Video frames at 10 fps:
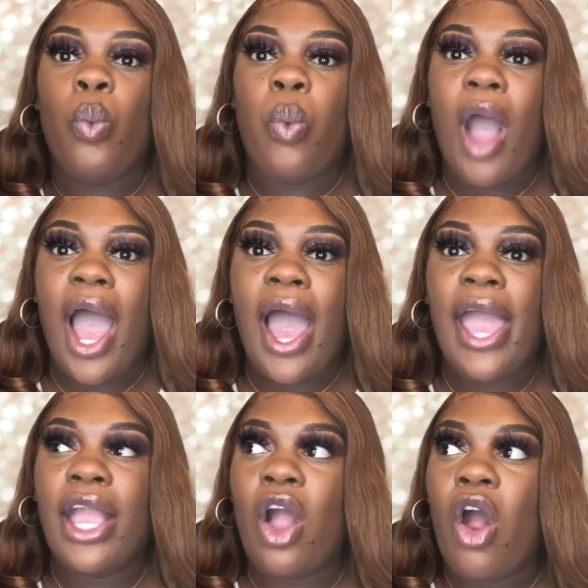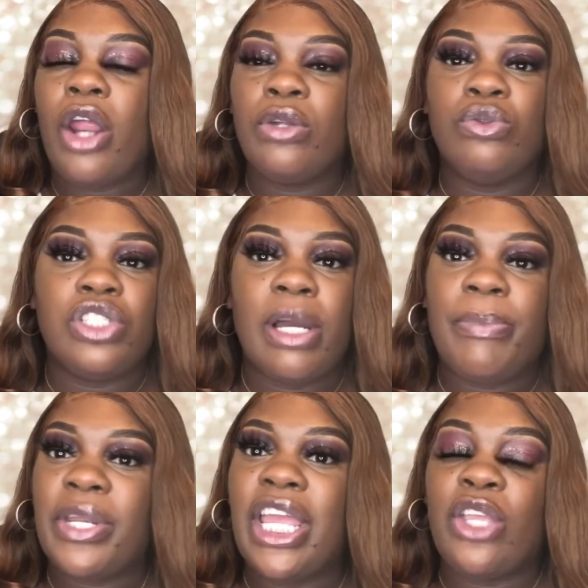Why are you
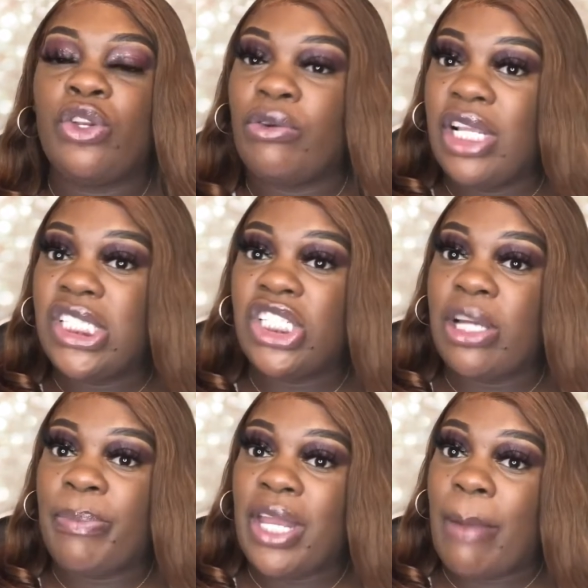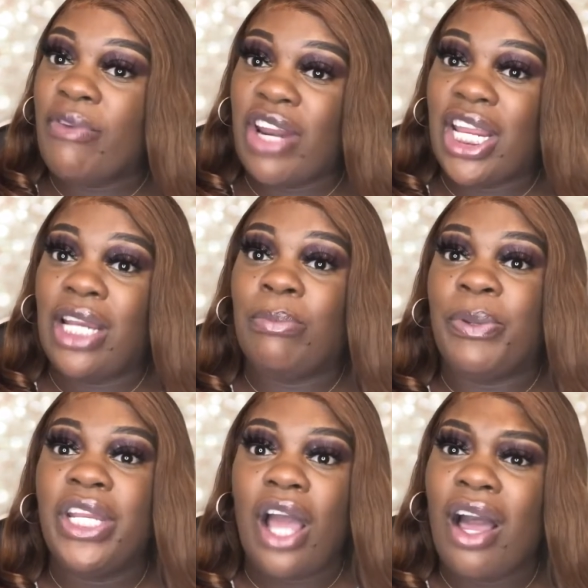jumping in? You don't need to jump in. I'm already getting
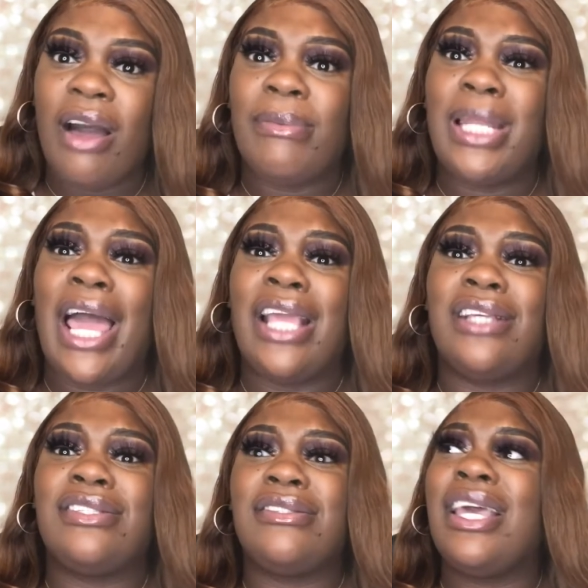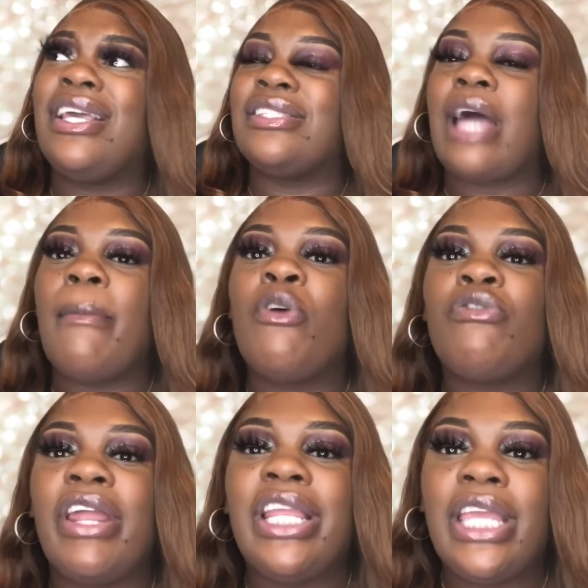beat up. Like, sis, I'm
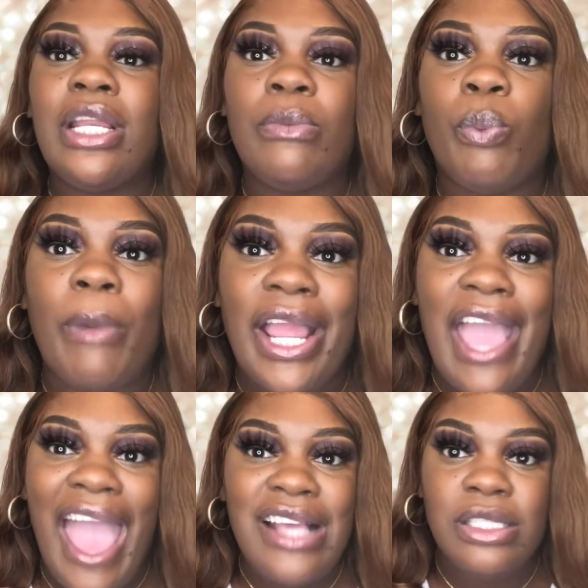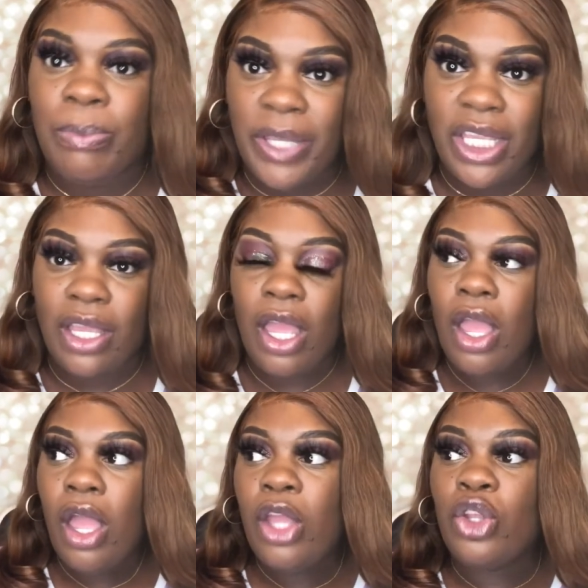already getting my ass beat.
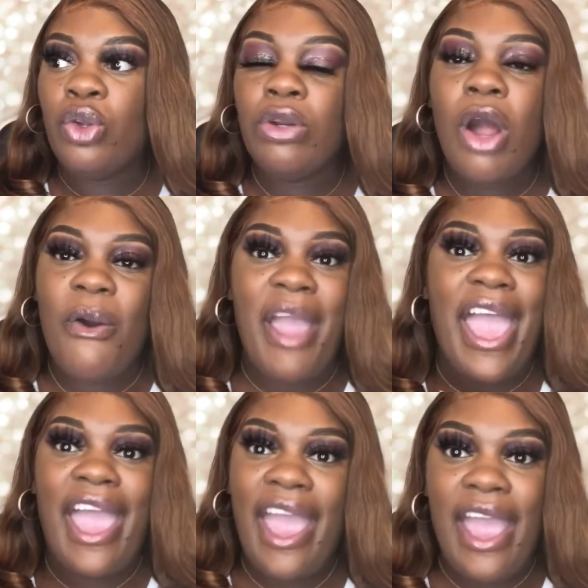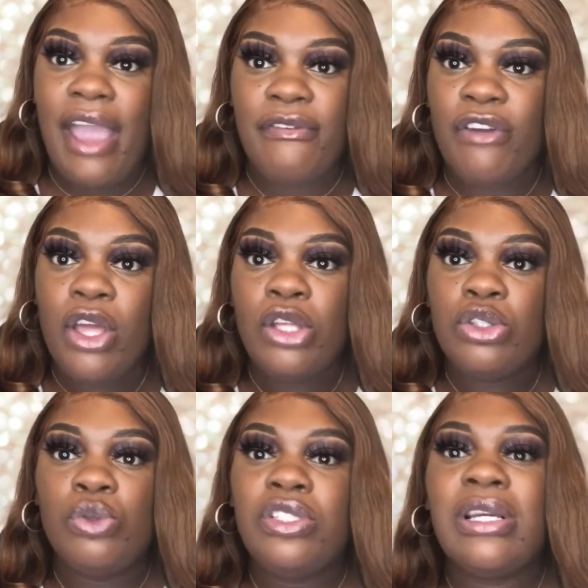You don't have
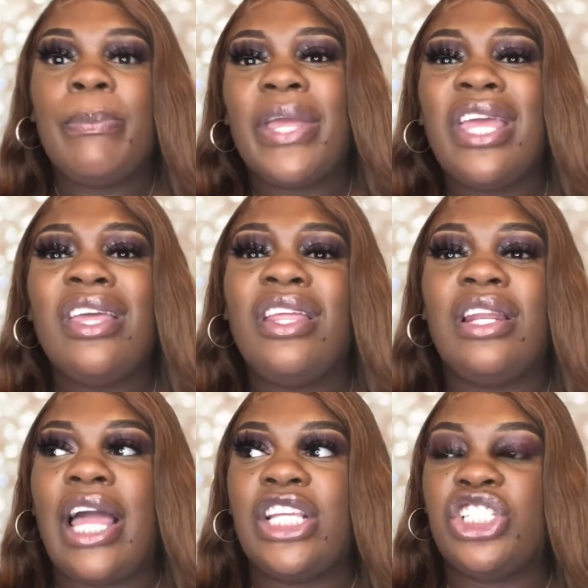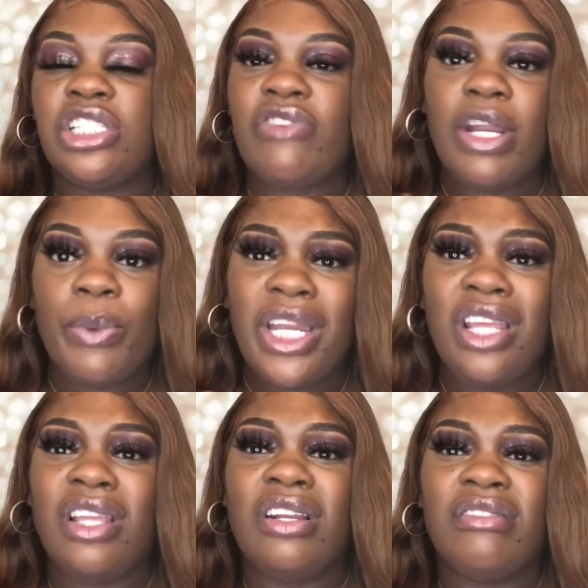to jump in. Like, she's already
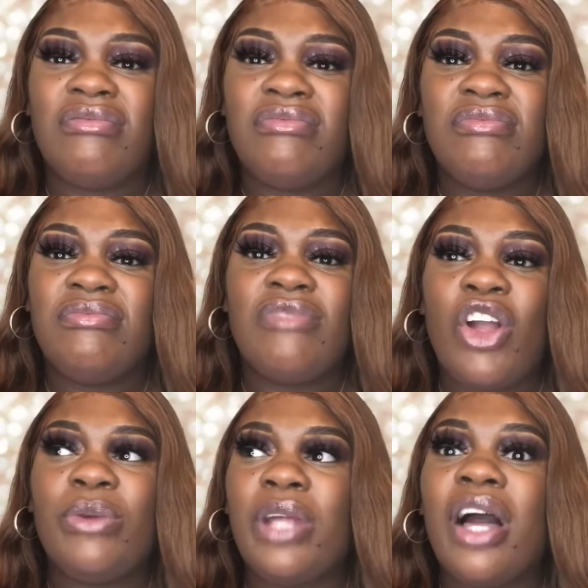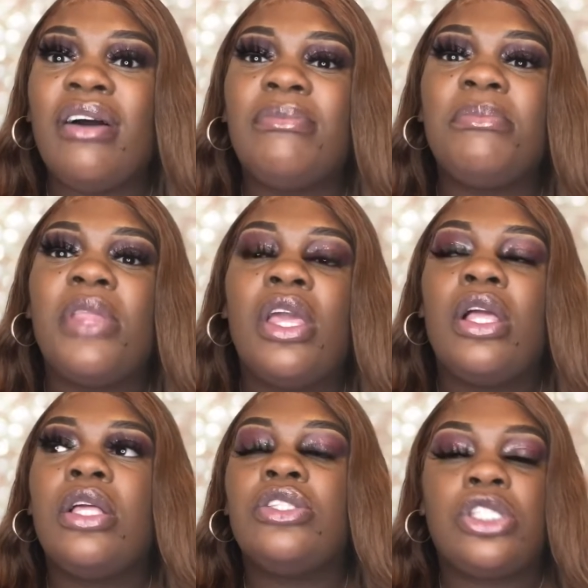winning. Are you dumb?
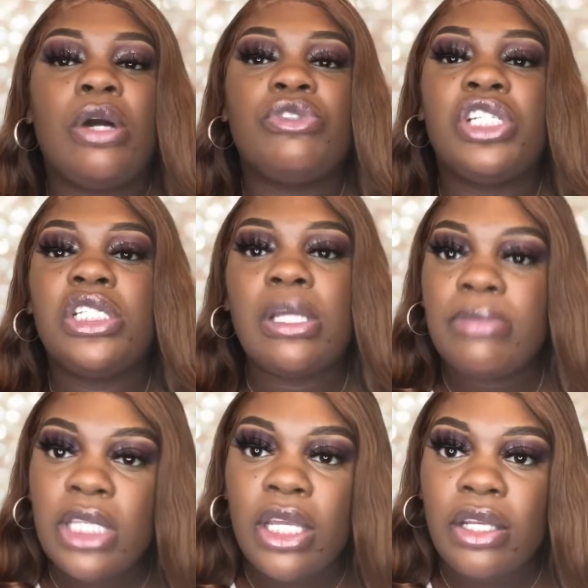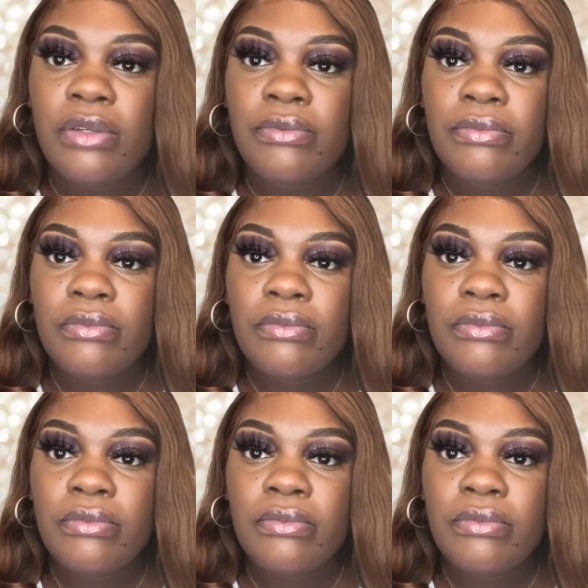So she jumps in.